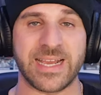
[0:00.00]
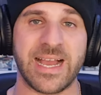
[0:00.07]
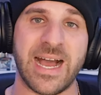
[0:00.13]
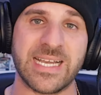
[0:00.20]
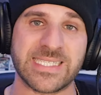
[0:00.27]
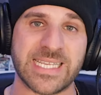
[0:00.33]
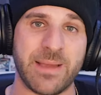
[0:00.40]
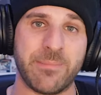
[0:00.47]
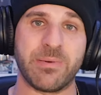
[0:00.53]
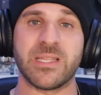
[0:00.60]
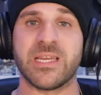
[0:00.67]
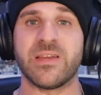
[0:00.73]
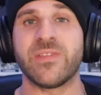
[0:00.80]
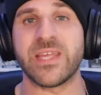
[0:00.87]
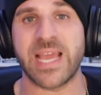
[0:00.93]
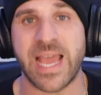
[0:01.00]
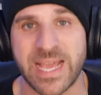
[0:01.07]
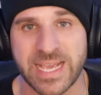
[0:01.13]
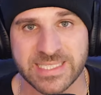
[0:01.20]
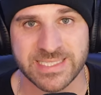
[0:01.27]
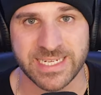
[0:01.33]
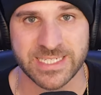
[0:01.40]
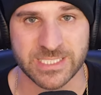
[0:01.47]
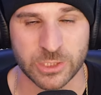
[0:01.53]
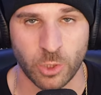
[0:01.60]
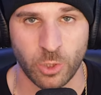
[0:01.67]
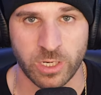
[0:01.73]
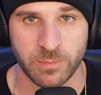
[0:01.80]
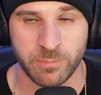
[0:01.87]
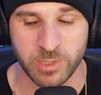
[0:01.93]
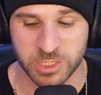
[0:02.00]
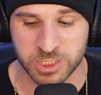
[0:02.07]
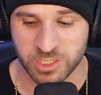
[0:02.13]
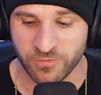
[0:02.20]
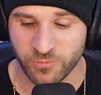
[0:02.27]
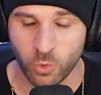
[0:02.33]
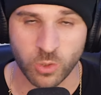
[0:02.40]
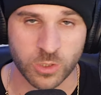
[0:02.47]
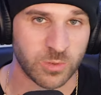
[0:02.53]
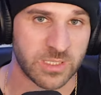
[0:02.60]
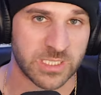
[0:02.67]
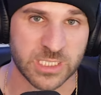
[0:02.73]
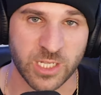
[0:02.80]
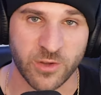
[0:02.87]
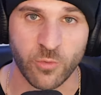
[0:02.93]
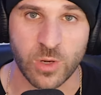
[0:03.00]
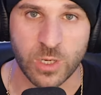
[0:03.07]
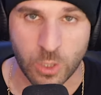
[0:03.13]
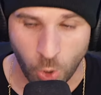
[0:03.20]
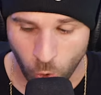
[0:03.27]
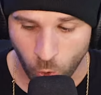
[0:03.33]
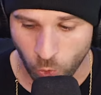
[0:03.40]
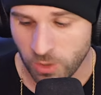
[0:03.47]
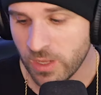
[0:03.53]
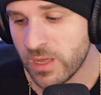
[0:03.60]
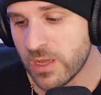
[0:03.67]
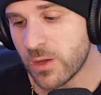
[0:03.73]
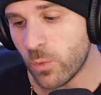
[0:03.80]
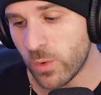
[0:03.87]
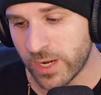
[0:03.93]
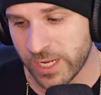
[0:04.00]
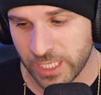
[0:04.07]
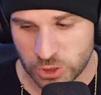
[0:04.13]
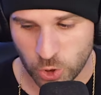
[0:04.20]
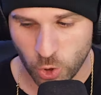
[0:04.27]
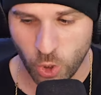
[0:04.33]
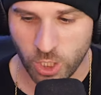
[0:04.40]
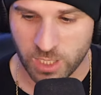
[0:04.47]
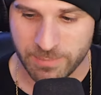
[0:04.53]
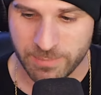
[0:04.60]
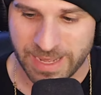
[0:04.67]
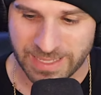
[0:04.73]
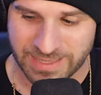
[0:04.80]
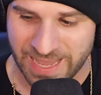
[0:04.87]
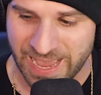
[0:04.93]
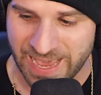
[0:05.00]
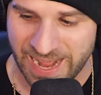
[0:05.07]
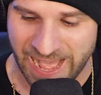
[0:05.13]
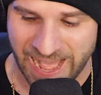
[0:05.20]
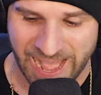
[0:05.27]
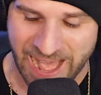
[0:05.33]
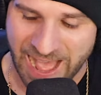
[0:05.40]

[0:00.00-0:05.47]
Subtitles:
Guys, I believe the Yankees need a starting pitcher, of course, with the stuff with Cole. We're going to talk about that.